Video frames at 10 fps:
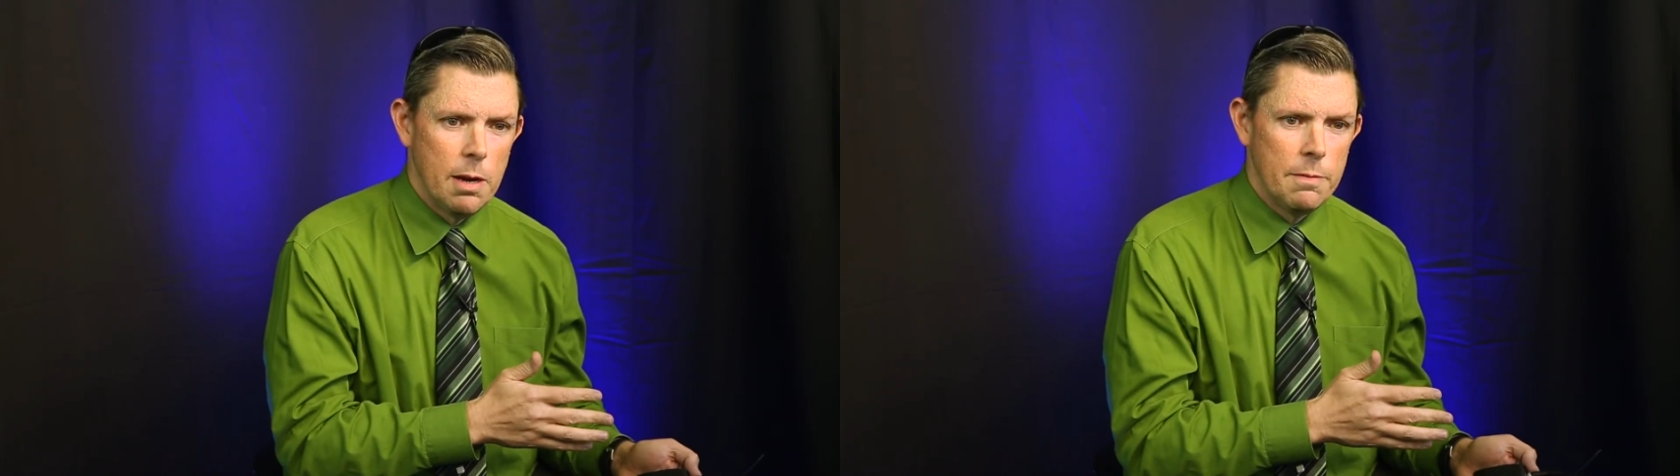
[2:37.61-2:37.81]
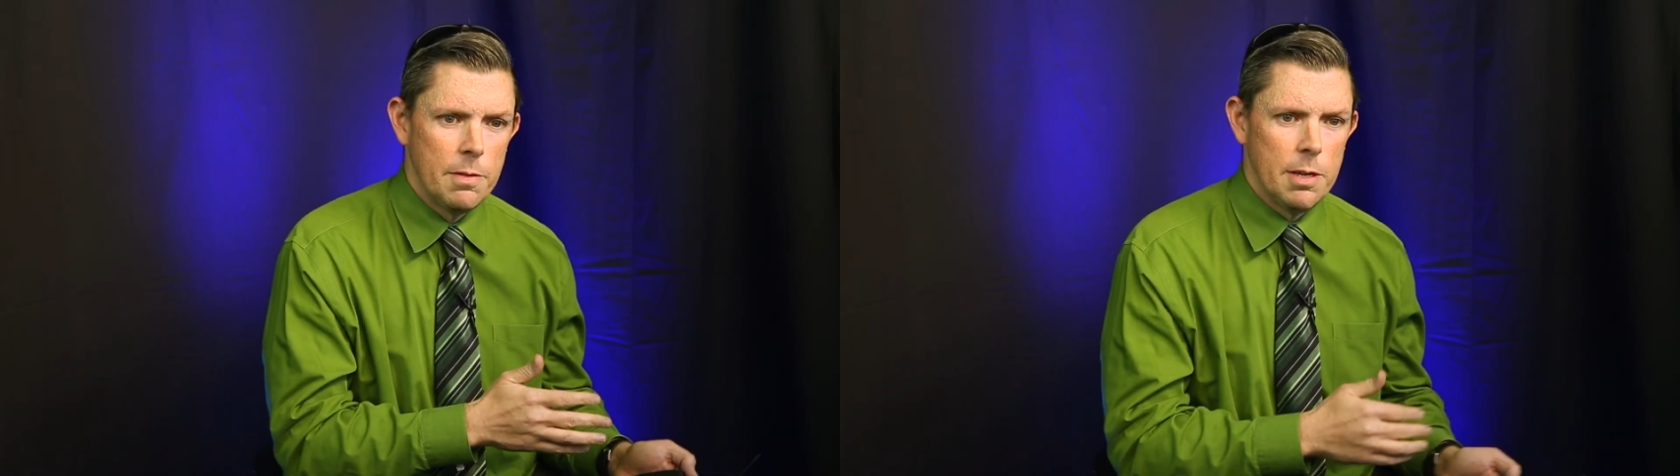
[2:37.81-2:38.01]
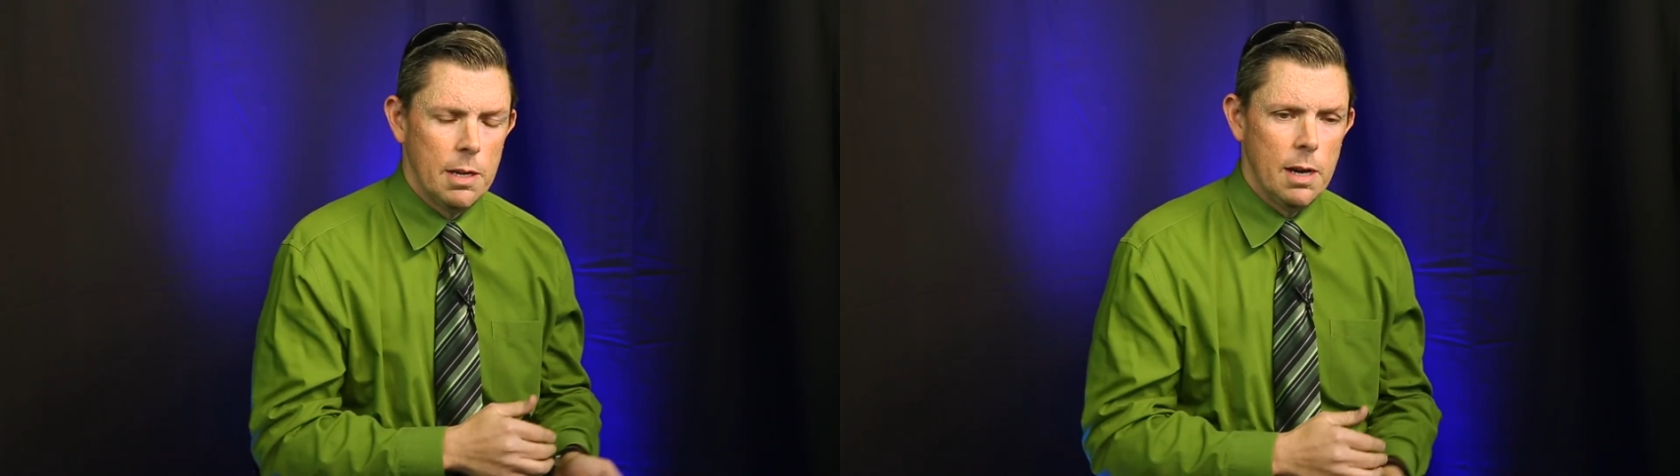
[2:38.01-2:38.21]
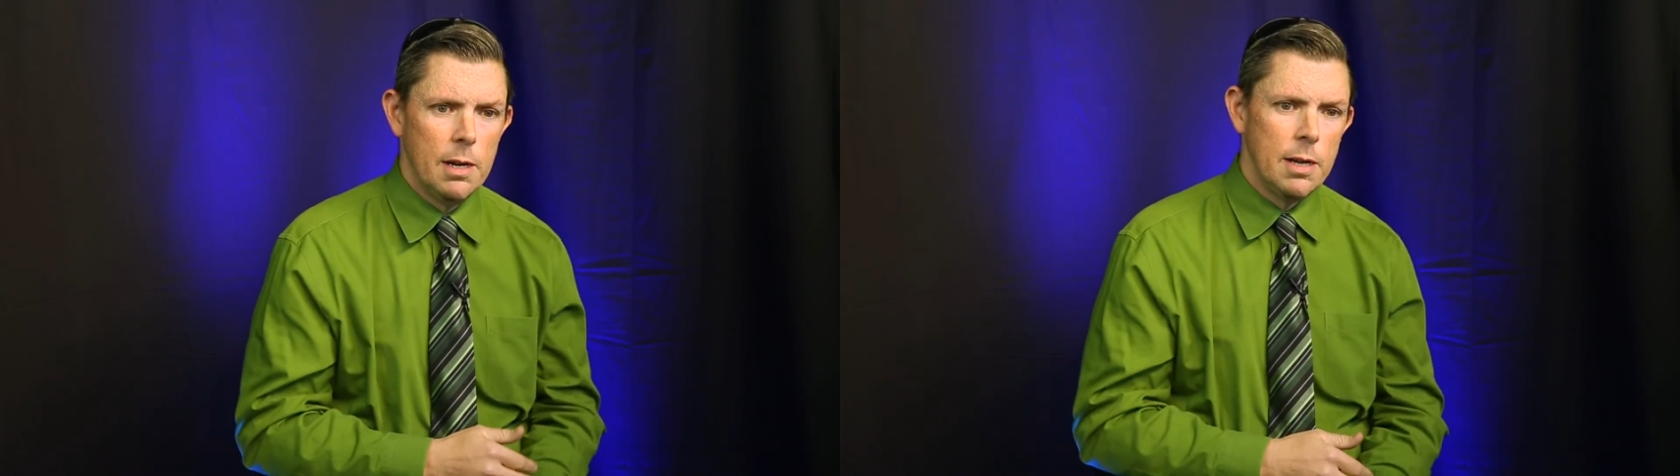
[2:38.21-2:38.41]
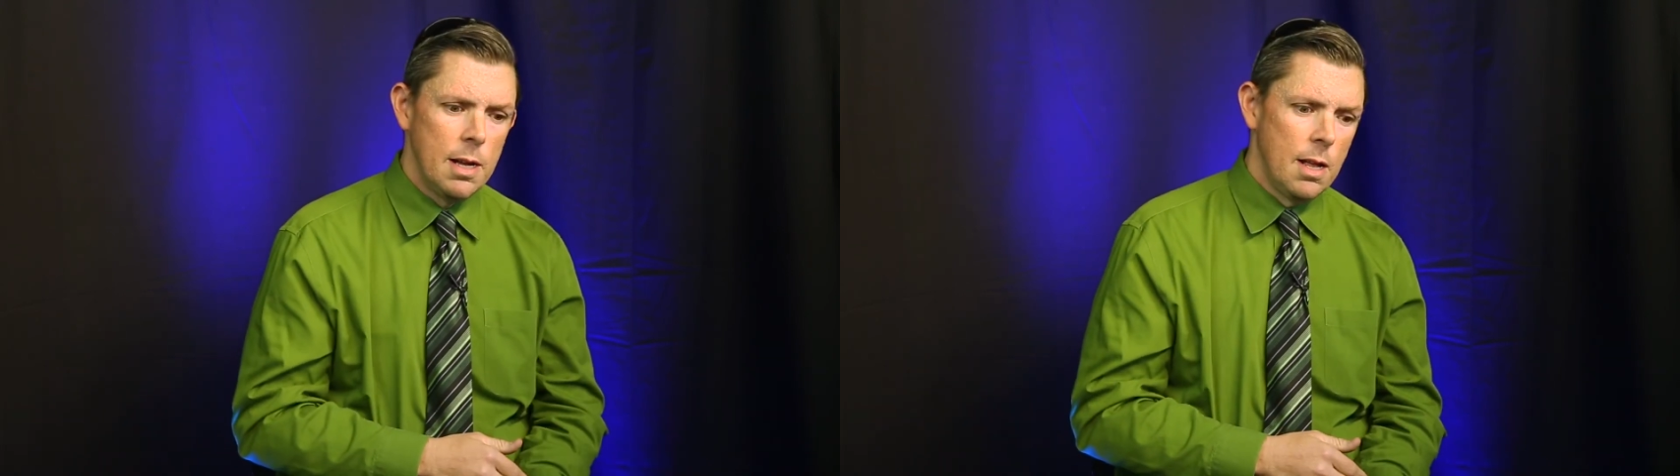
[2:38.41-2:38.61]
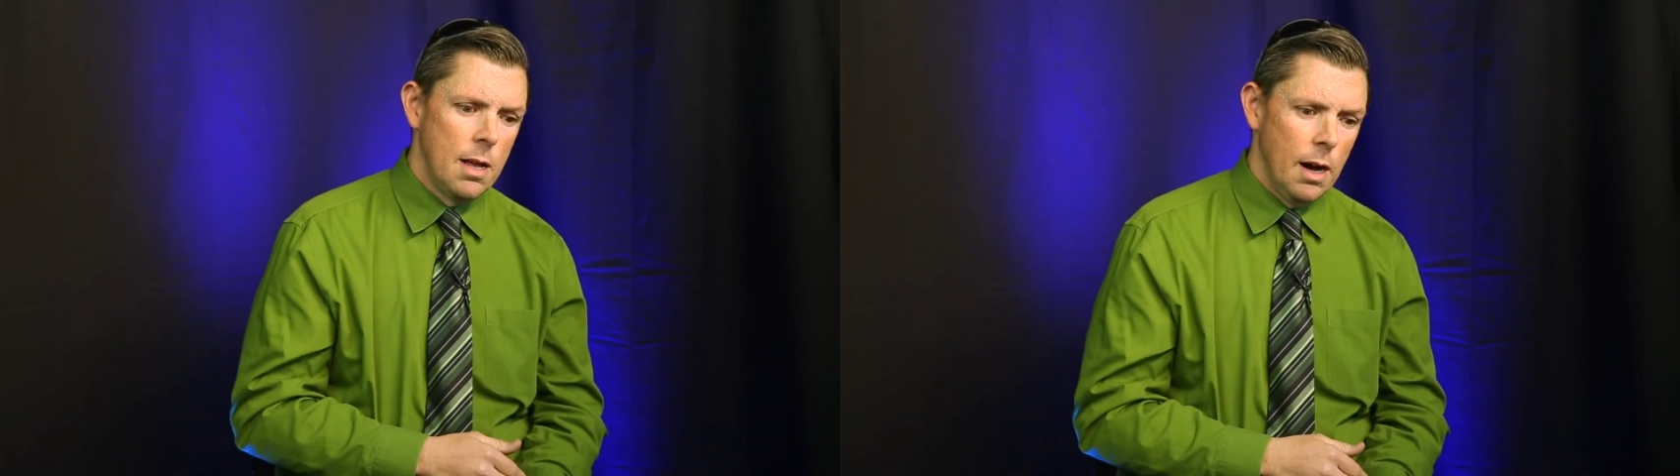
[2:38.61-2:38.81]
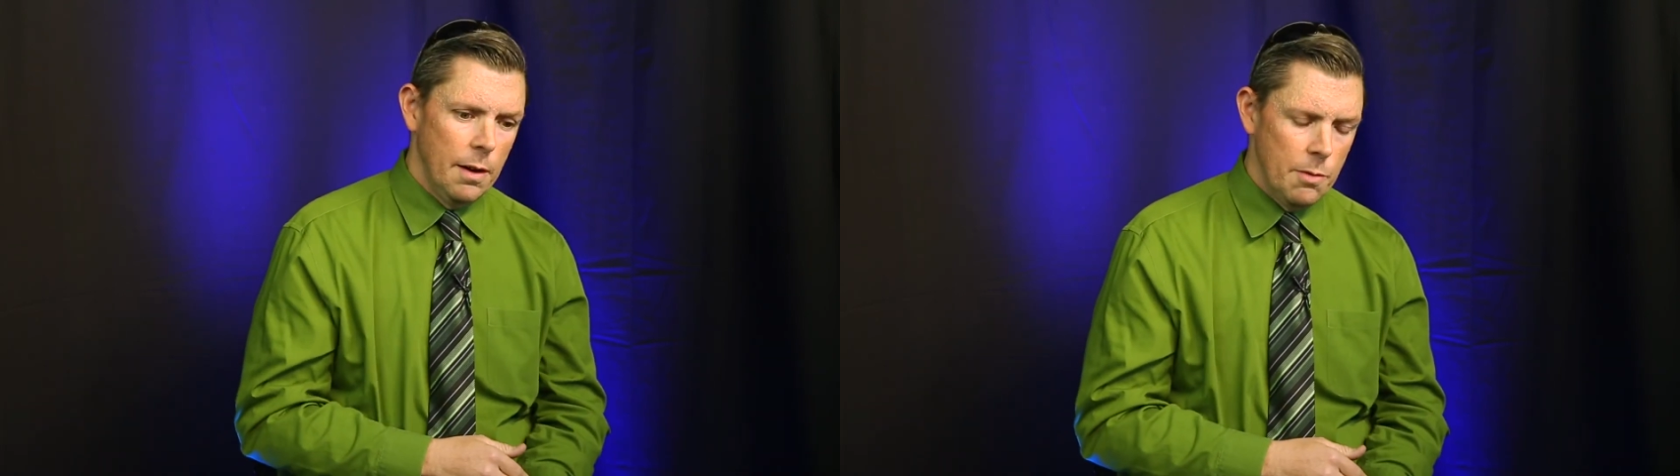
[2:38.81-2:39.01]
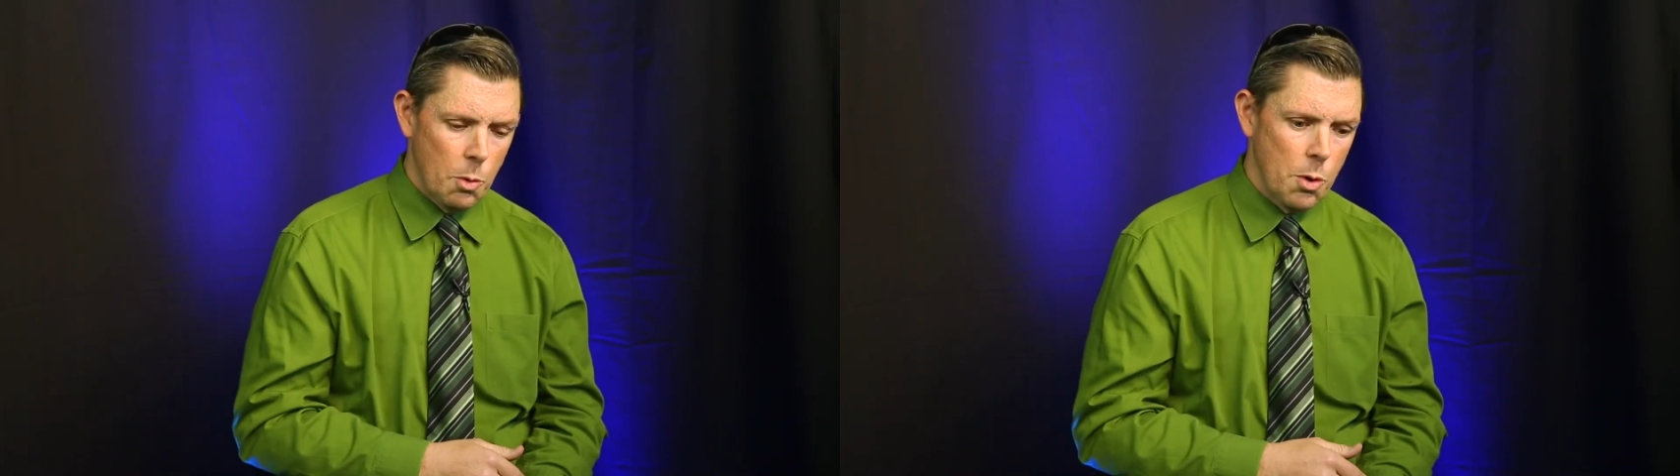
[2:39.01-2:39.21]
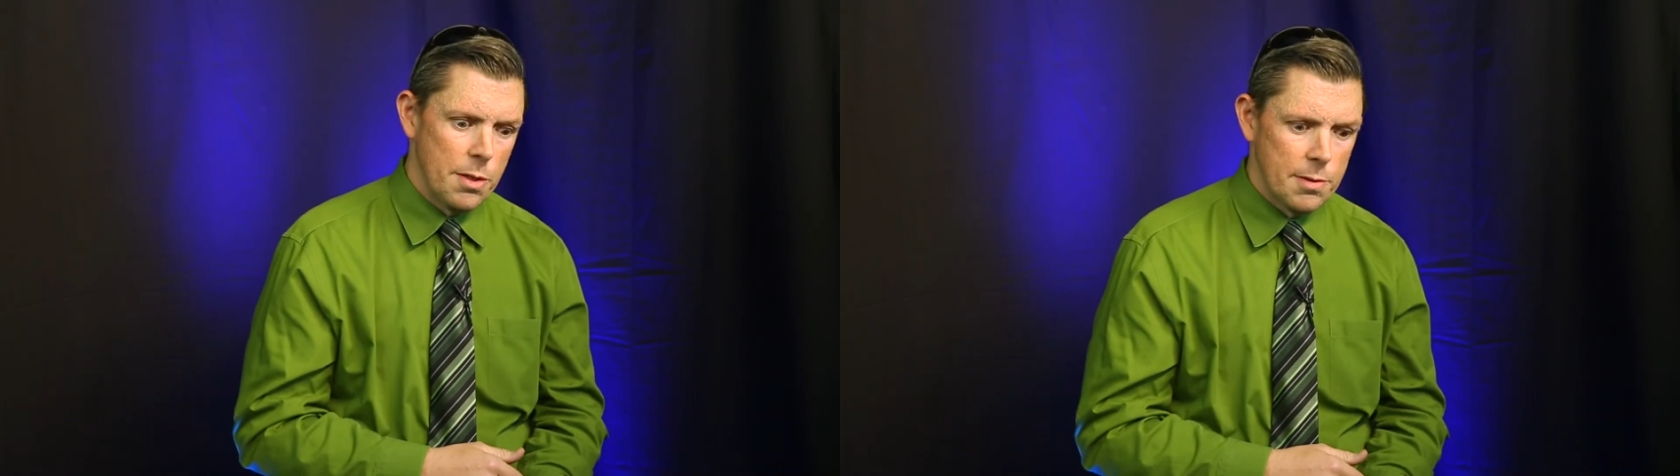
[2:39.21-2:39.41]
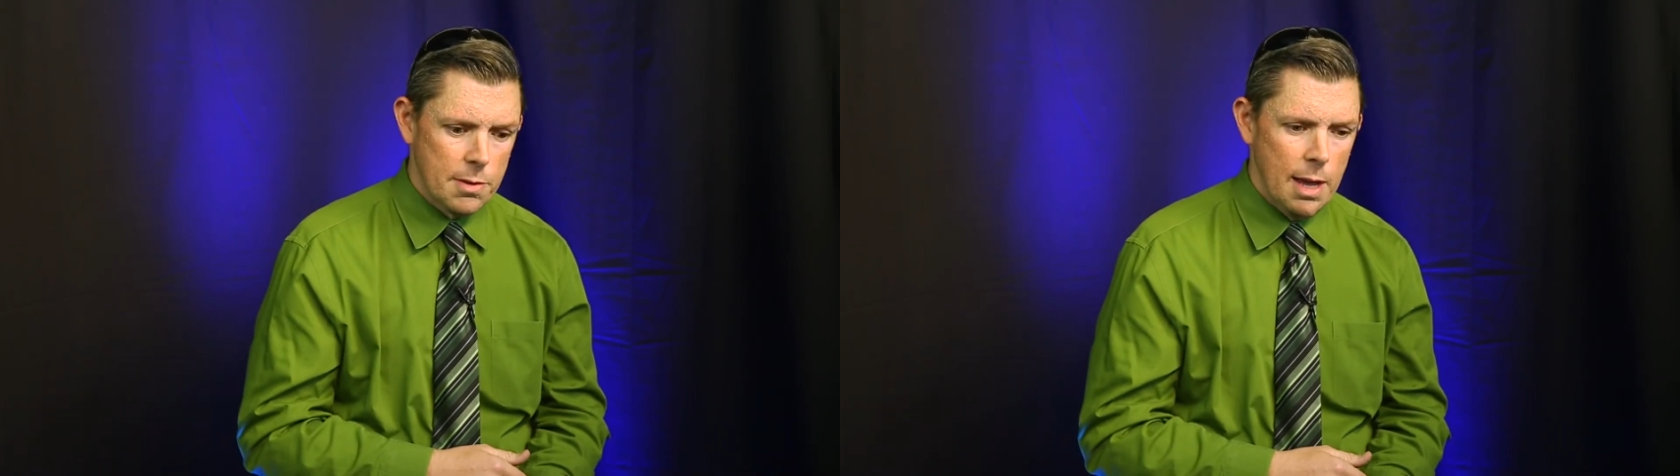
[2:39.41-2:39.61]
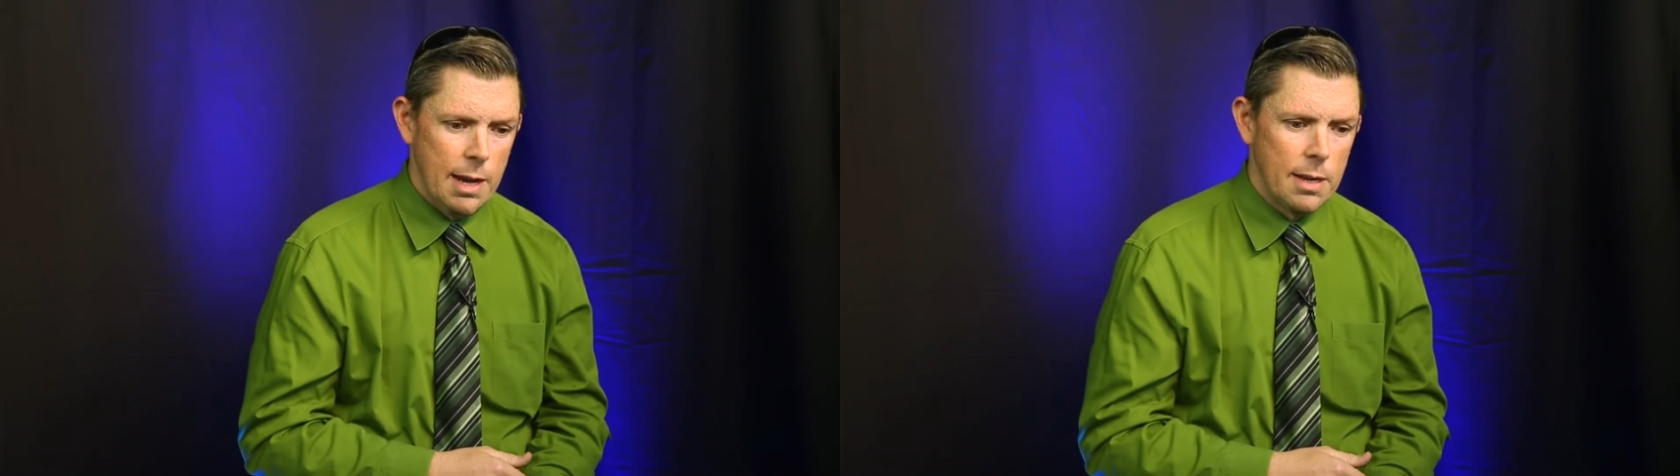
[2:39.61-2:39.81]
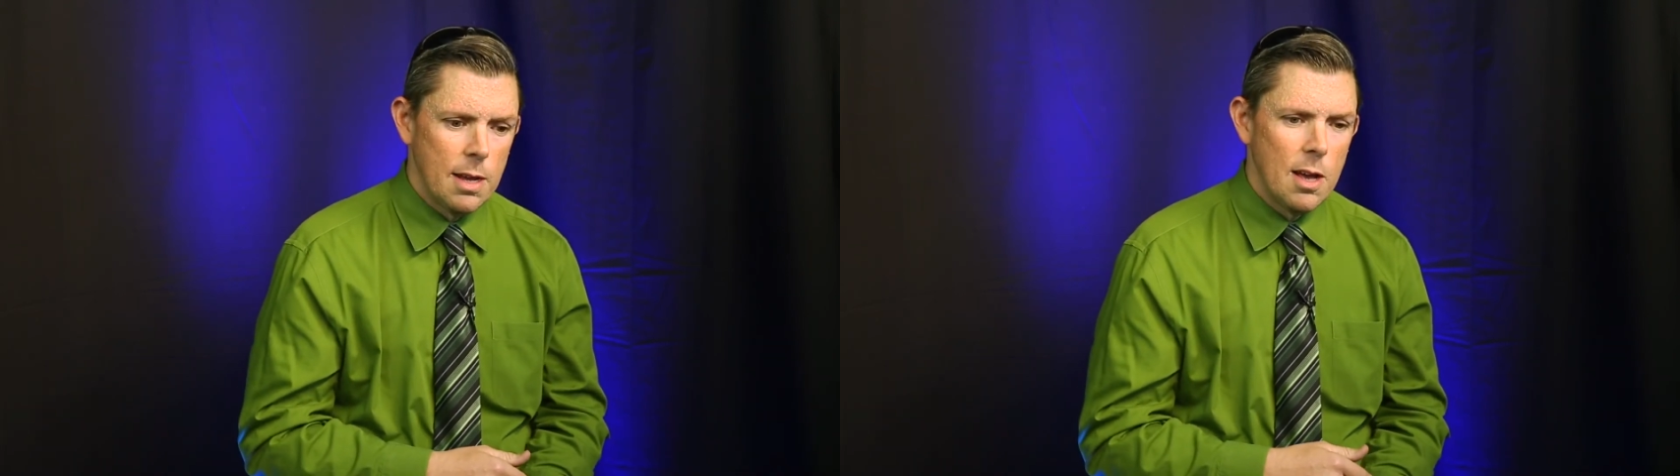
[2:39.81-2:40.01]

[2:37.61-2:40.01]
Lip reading: of the ward of the state,